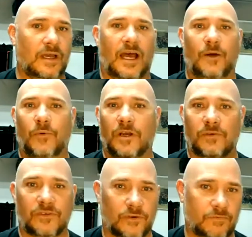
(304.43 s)
I want to
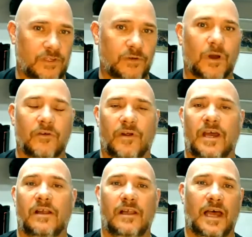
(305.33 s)
reserve a
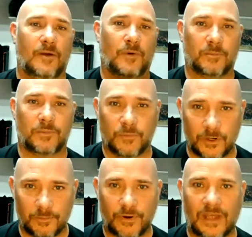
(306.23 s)
URL. I want to put
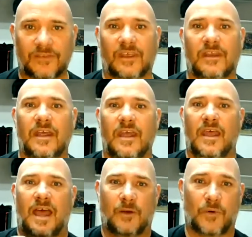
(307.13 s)
WordPress in.
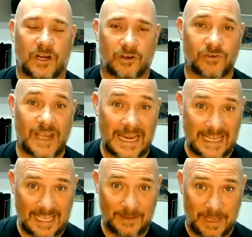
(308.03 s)
I want to create
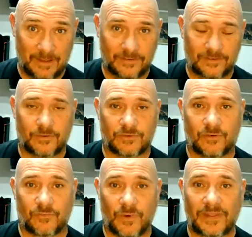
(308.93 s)
emails to
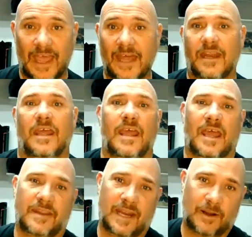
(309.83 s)
run that.
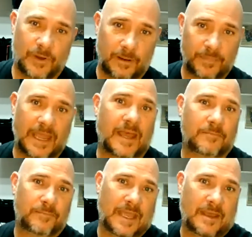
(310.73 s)
And then I want to bam,
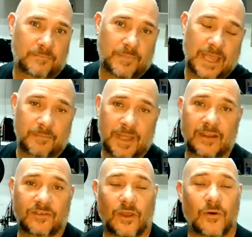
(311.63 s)
bam, bam.
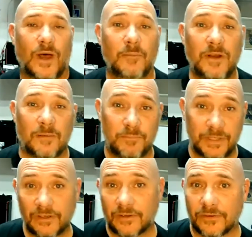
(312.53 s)
And so I'm going to
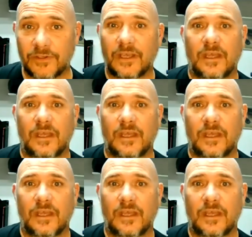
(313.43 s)
build